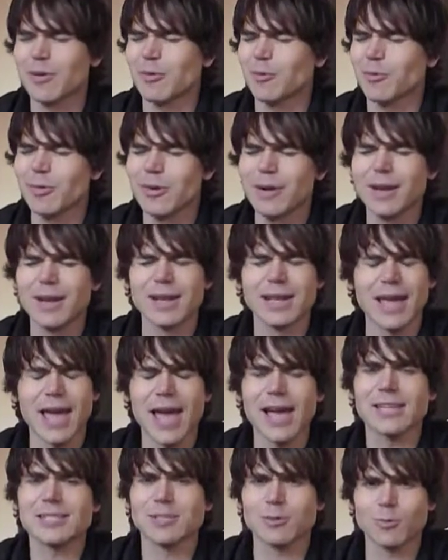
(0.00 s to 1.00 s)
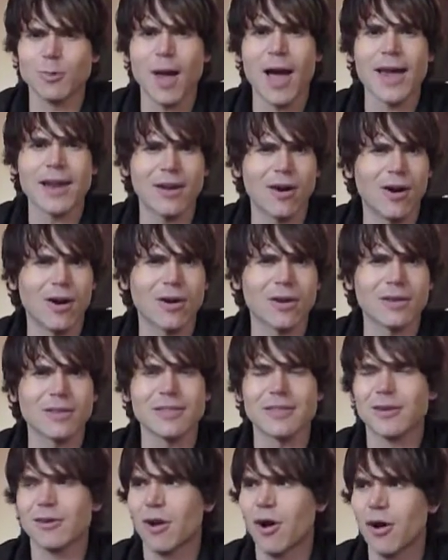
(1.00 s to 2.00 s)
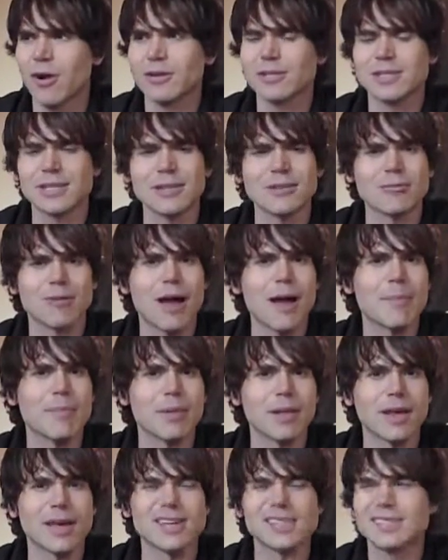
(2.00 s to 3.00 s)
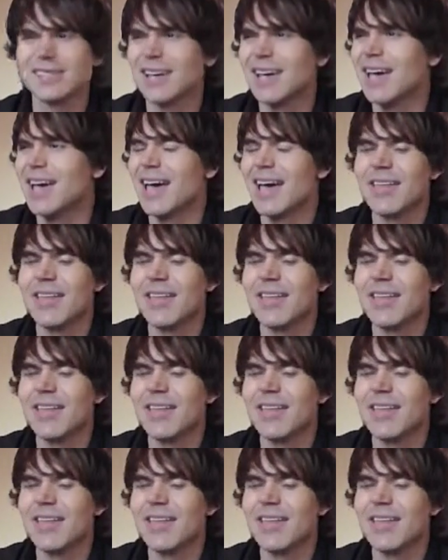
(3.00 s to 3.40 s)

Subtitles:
that really has the right heart, their heart's in the right place,